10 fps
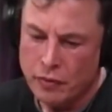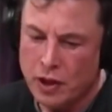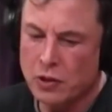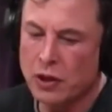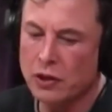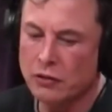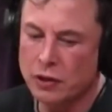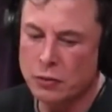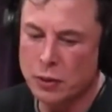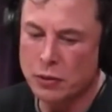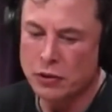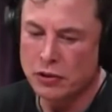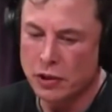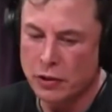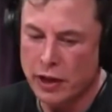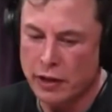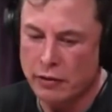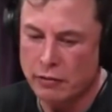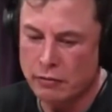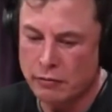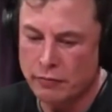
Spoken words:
I try to convince people to slow down